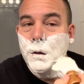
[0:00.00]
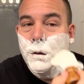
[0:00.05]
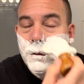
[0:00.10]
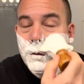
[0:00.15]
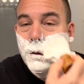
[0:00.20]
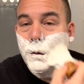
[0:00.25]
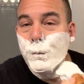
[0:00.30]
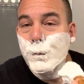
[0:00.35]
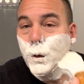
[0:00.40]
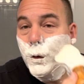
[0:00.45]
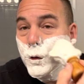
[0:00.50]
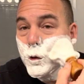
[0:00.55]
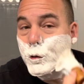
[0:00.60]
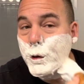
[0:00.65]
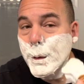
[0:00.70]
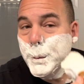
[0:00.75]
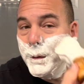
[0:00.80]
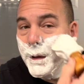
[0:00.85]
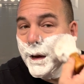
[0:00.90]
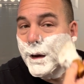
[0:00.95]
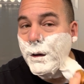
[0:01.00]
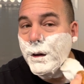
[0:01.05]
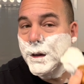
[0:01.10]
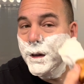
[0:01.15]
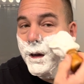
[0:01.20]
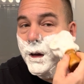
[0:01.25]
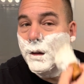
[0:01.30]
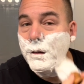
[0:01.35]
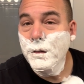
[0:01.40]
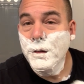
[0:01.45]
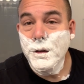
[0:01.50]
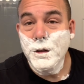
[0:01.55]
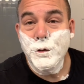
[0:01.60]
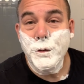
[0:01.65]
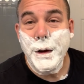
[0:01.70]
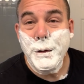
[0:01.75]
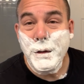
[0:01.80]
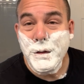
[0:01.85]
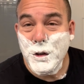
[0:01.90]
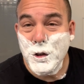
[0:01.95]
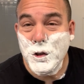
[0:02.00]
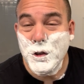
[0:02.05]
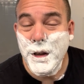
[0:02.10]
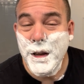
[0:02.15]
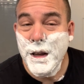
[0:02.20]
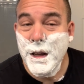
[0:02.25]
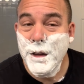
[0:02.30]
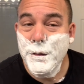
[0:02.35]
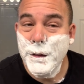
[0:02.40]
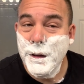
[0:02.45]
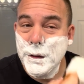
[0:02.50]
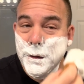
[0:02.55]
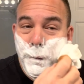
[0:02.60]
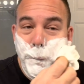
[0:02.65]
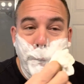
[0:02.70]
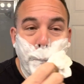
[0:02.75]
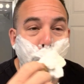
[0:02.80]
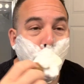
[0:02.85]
the full treatment of the haircut, the straight razor shave, and,